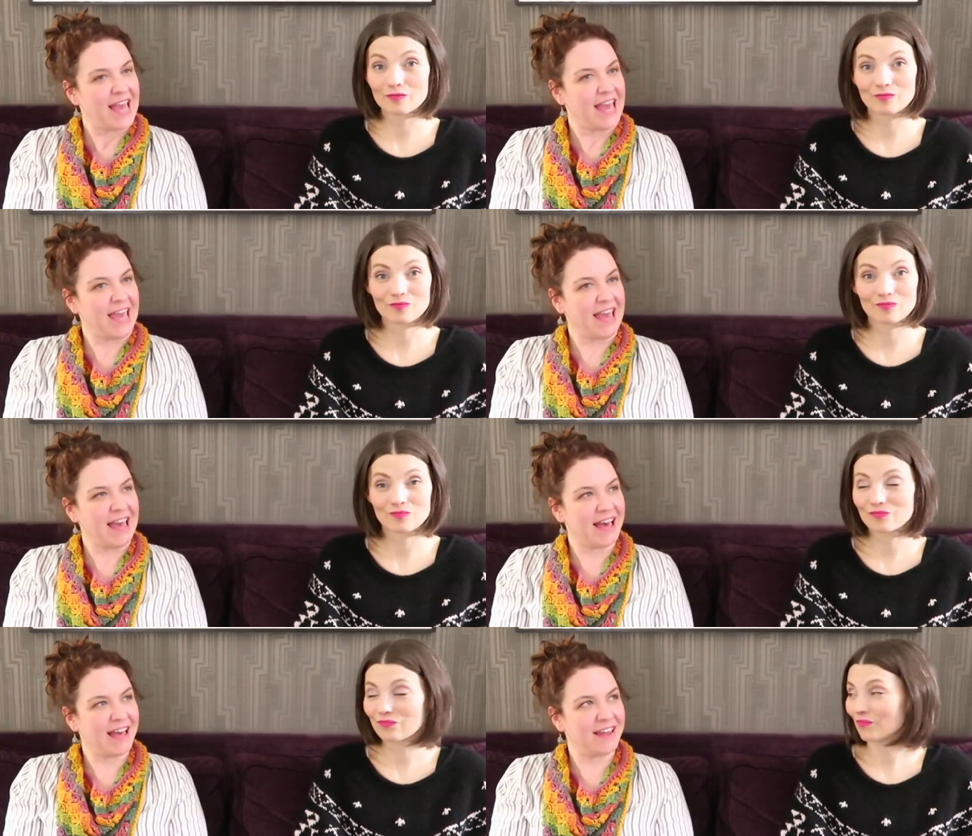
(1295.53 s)

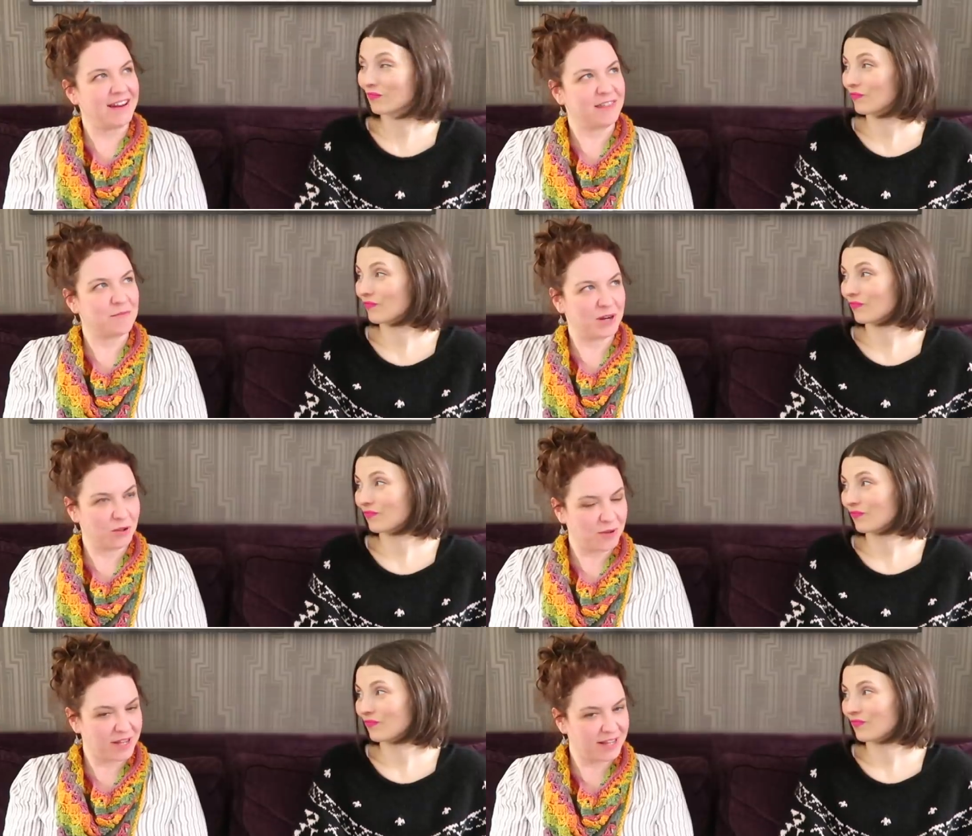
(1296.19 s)
Speaker 1: And the
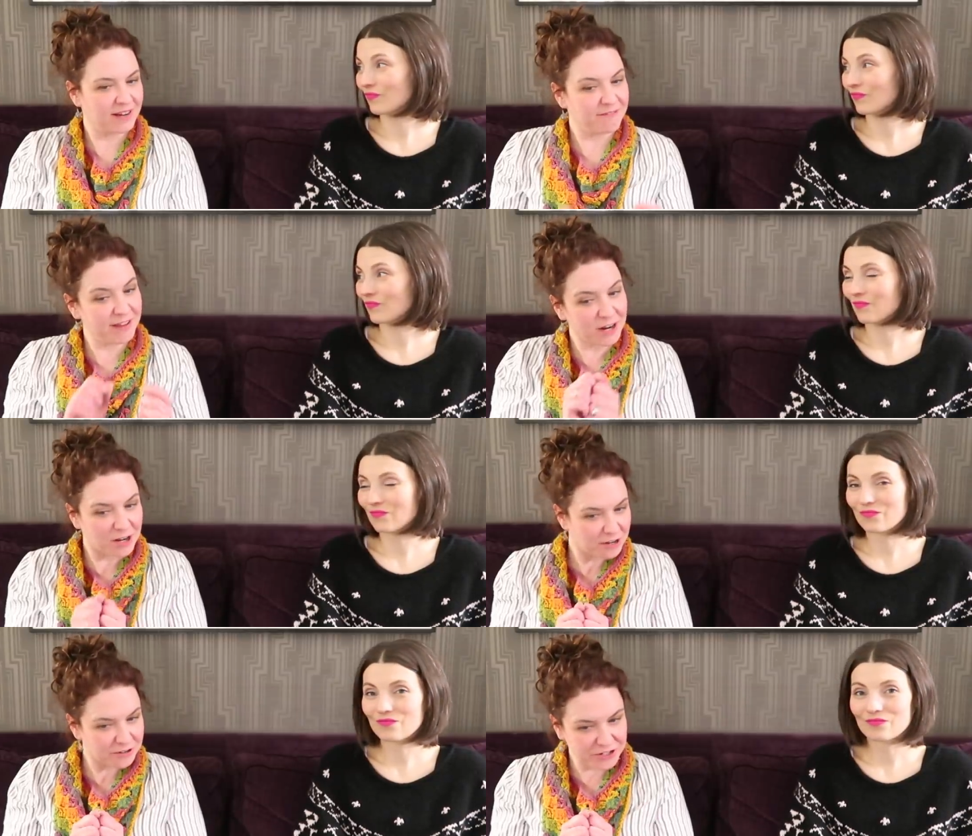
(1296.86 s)
middle one can
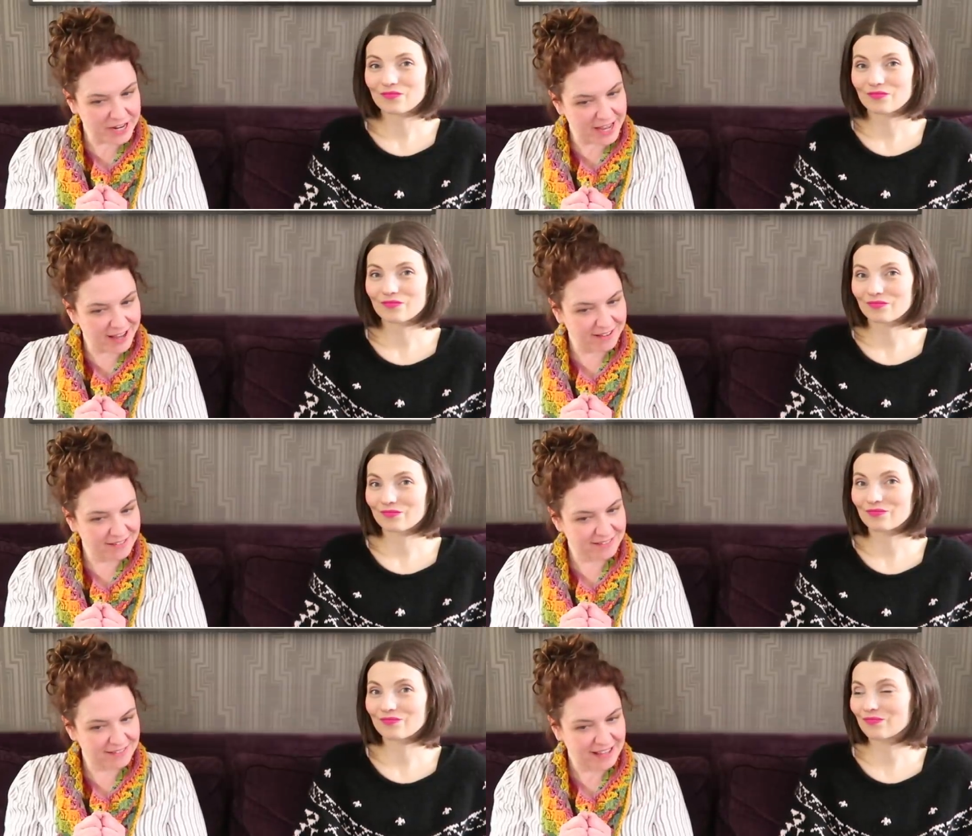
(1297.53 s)
finger
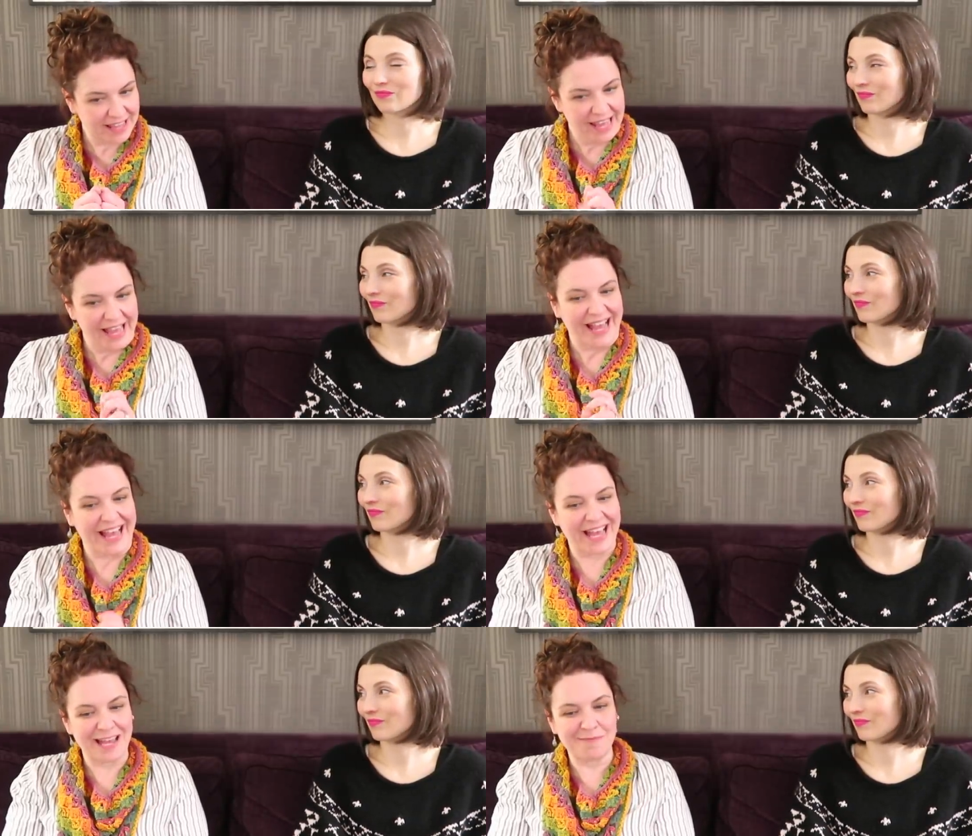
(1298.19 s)
crochet. Mm-hmm.
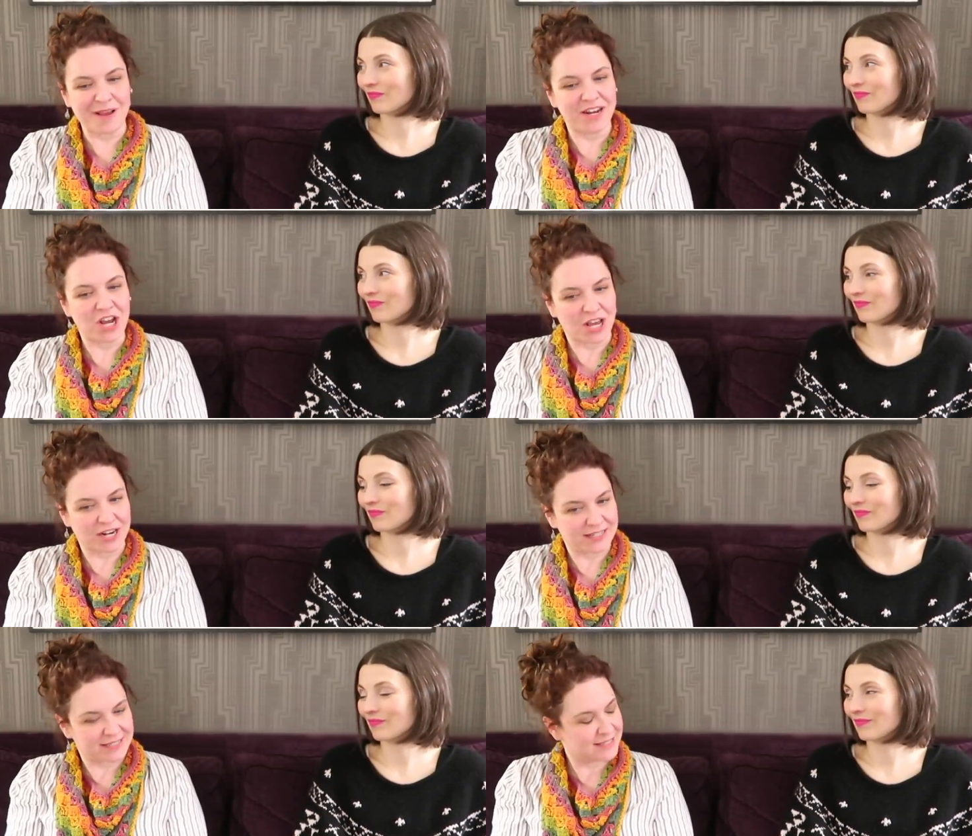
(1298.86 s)
And my
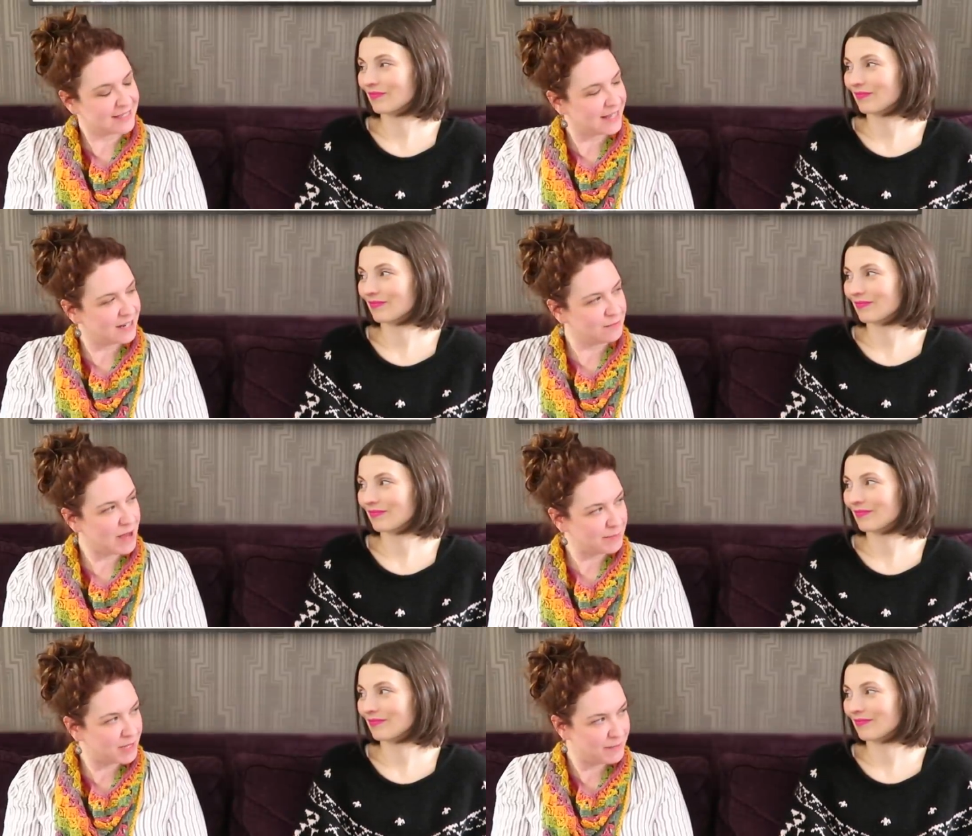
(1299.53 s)
daughter has
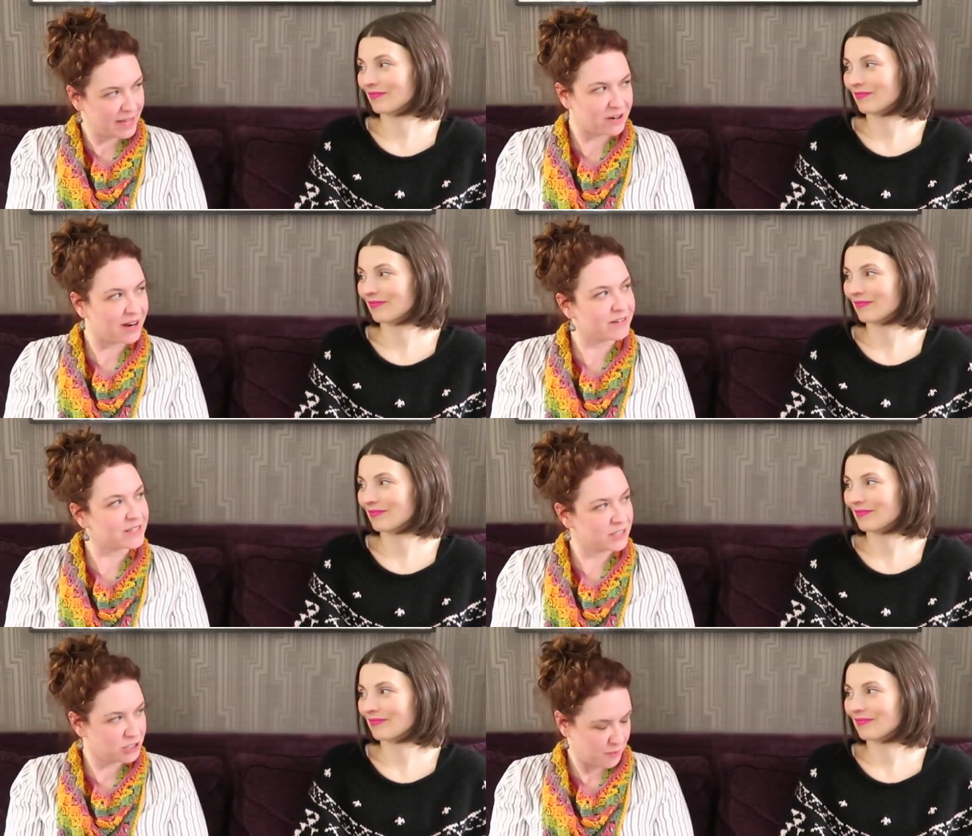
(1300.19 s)
decided mom can make her
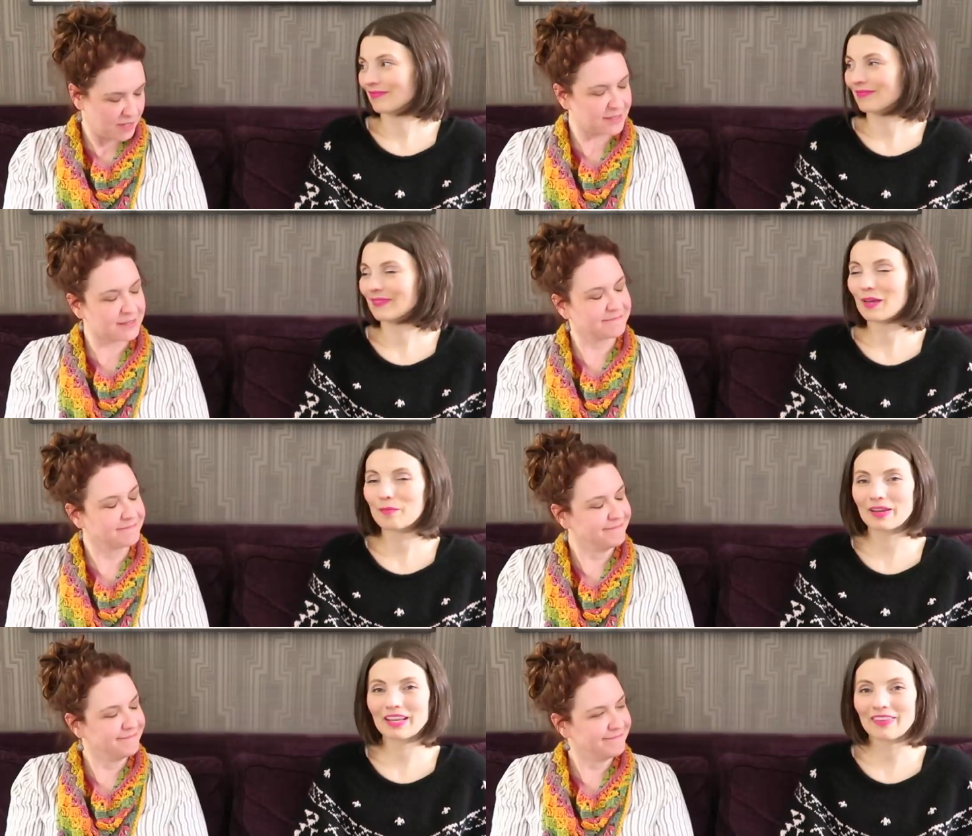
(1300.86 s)
everything she
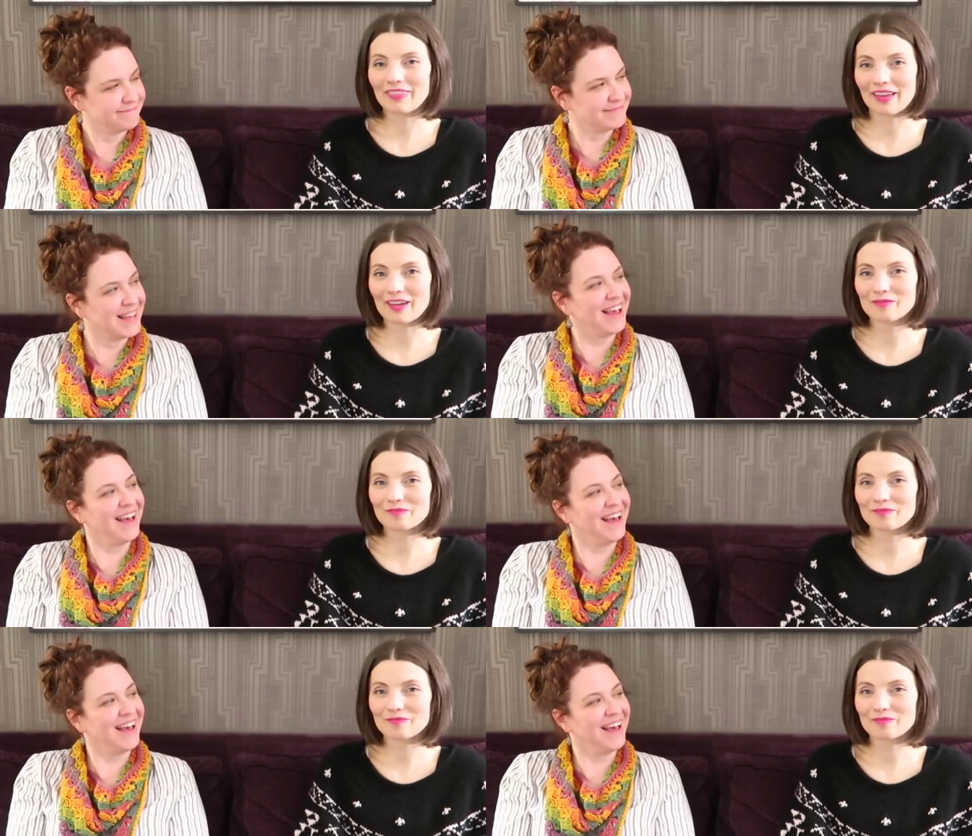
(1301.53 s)
wants.
Speaker 2: Yep, I get that.